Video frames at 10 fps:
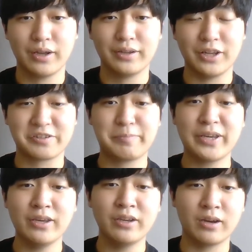Now,
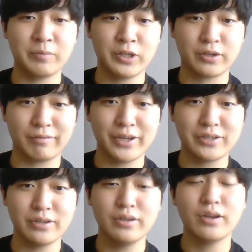speaking of
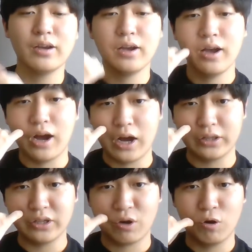integration,
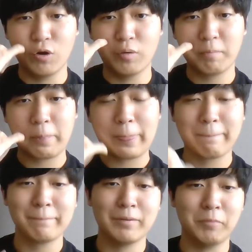
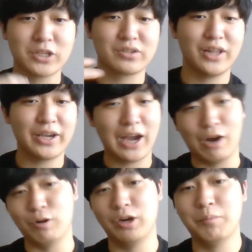much like
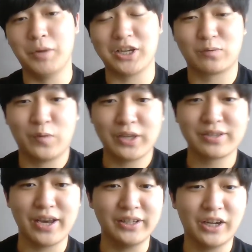our MOSFETs
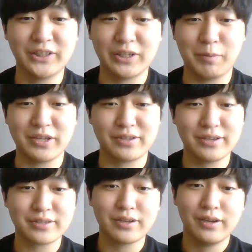and other
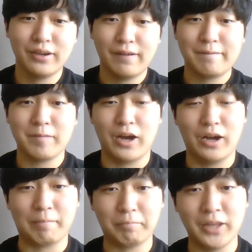devices,
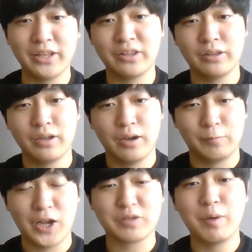then
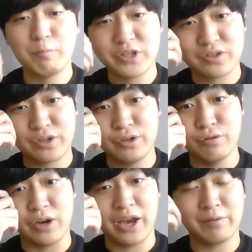flash memories
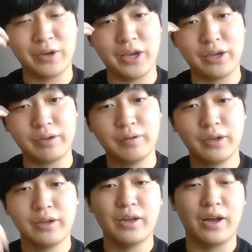too have a
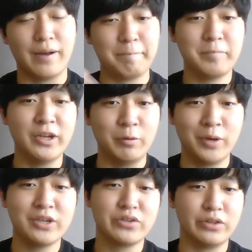
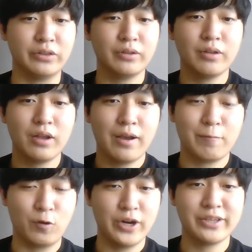innovation
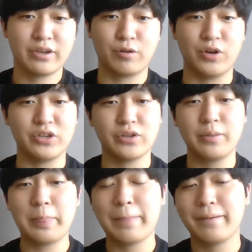for
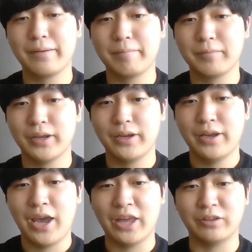integration.
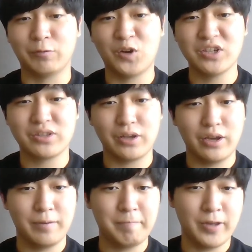And the first
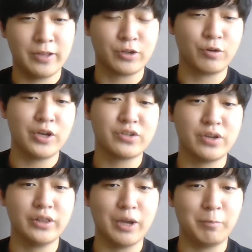innovation